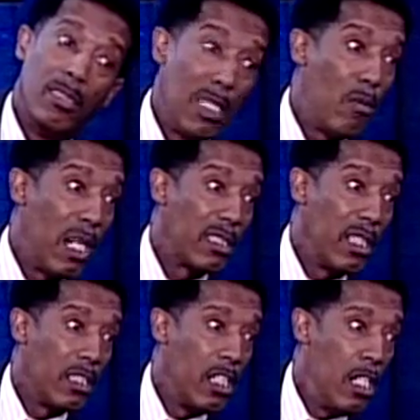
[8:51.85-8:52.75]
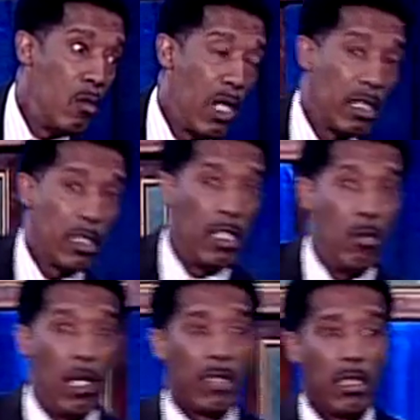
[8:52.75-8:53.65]
Now watch this, watch this,
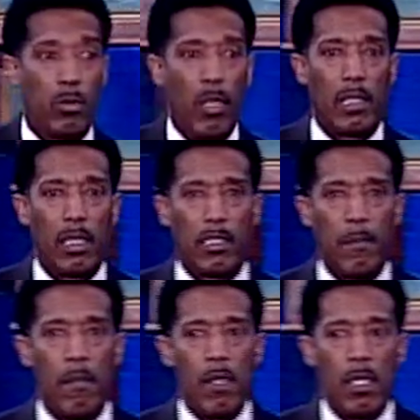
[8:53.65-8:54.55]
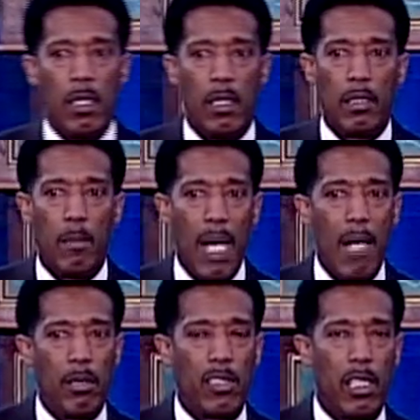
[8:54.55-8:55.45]
watch this, watch this. The
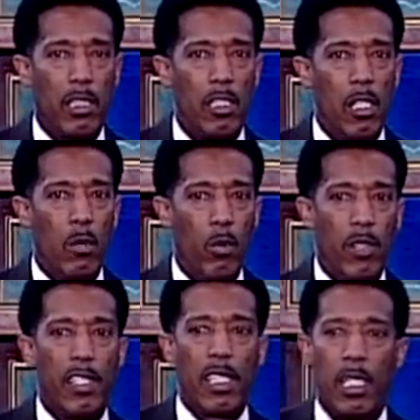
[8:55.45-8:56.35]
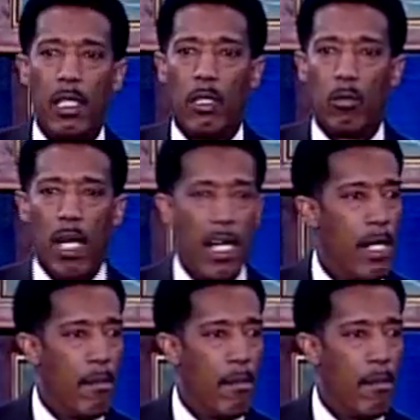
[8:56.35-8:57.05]
Bible says we're the healed, right?